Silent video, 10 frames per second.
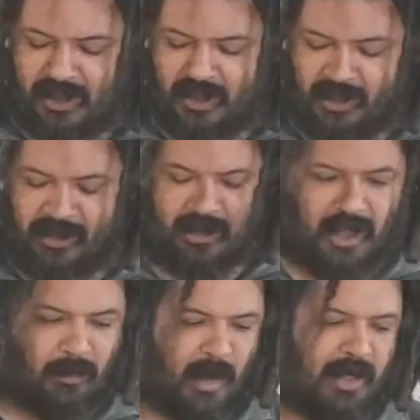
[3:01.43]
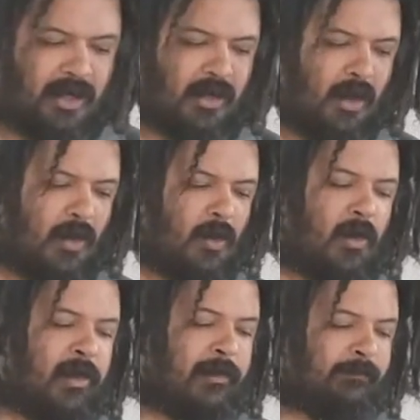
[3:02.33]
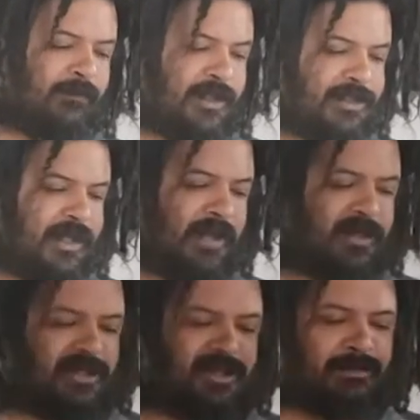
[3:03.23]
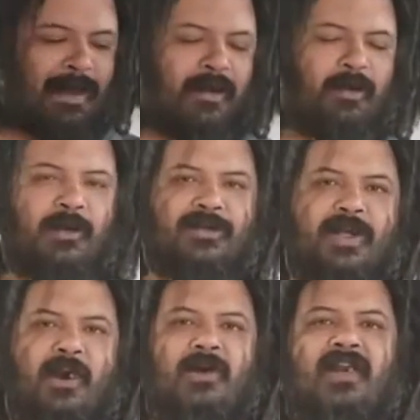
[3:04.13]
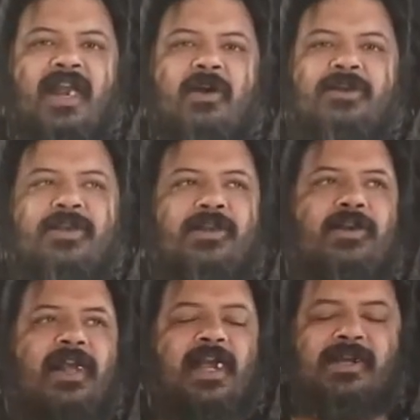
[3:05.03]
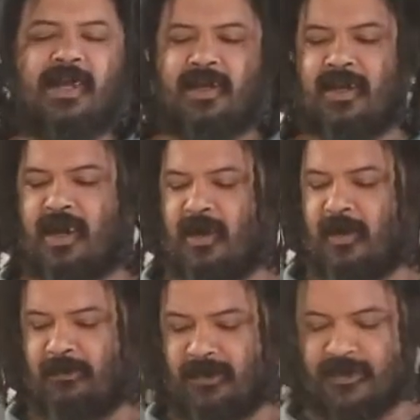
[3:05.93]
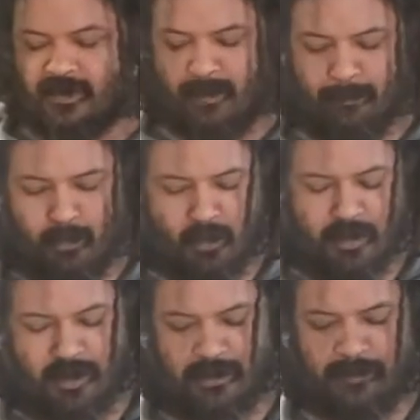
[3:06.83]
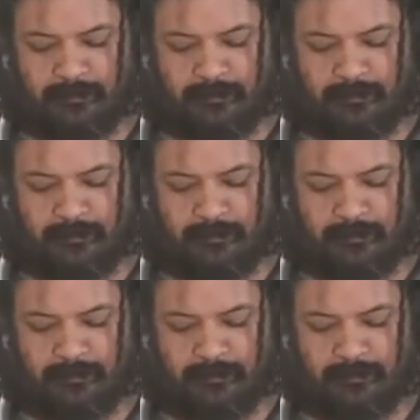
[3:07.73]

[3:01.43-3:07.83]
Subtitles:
to get the clay ready to go. Just to get these spirals that are inherent to the clay taken care of is important.